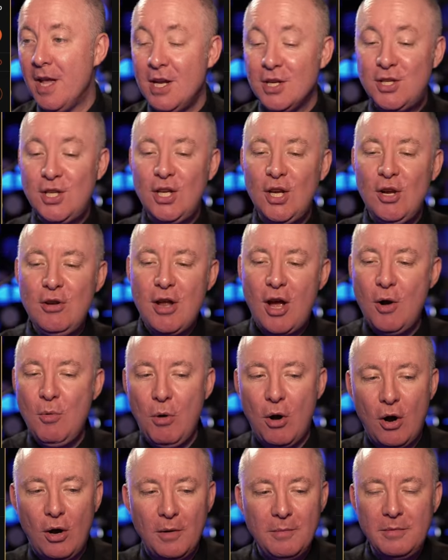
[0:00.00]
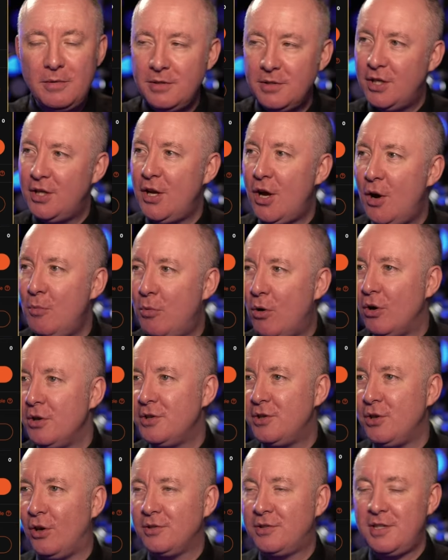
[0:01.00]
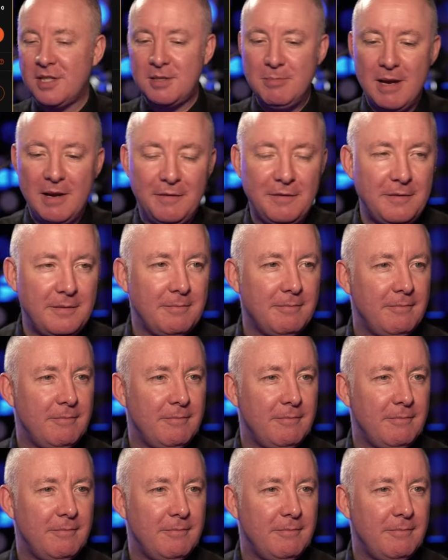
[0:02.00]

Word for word: Do you know what? Do you know what, Doctor Smith?